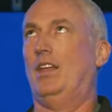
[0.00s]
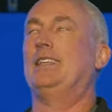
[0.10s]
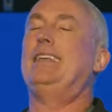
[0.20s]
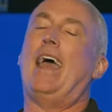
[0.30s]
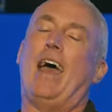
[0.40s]

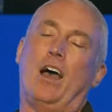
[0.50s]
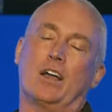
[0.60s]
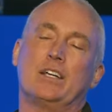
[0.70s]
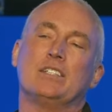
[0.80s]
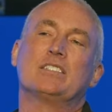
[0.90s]
yeah,
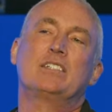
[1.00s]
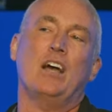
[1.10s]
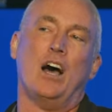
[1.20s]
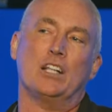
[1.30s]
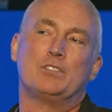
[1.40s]
because
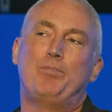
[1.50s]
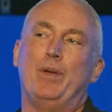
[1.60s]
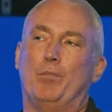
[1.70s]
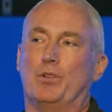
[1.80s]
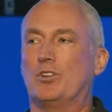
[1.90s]
God's
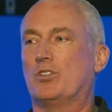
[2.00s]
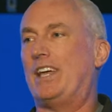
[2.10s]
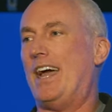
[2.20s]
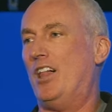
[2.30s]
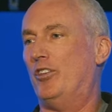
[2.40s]
biblical
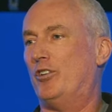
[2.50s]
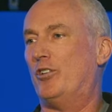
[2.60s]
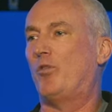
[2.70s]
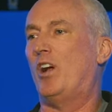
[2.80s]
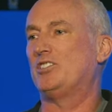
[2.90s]

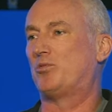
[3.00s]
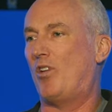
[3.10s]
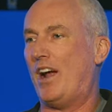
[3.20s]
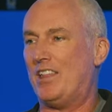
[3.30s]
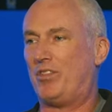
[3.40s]
calendar runs
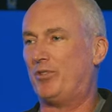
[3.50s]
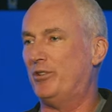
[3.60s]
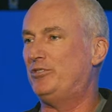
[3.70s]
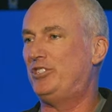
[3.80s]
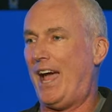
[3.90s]
right
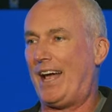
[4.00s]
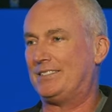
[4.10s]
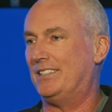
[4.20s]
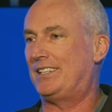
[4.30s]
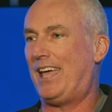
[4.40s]
through
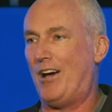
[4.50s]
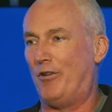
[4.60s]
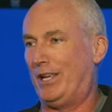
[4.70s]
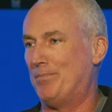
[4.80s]
Jackson County,